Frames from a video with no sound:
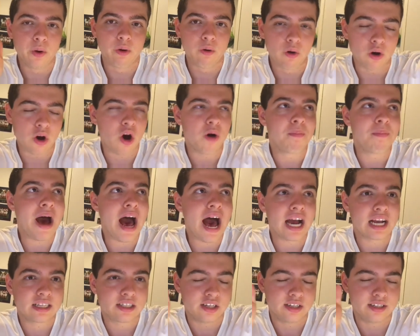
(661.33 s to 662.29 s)
will go
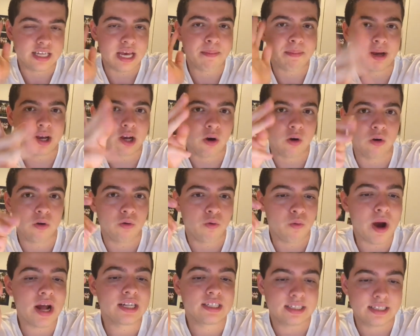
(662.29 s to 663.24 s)
back to typical
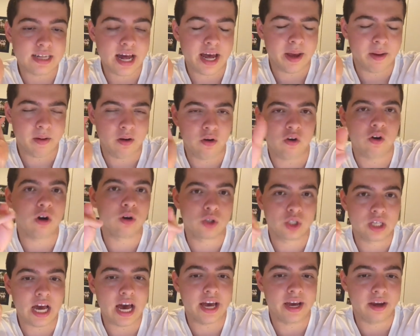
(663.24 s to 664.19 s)
Wednesday Gross
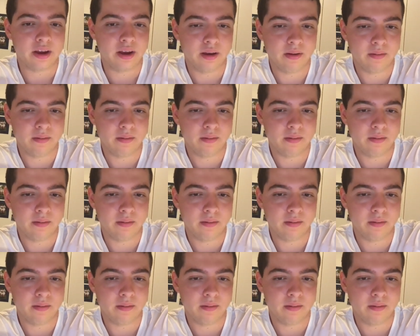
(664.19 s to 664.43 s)
Gang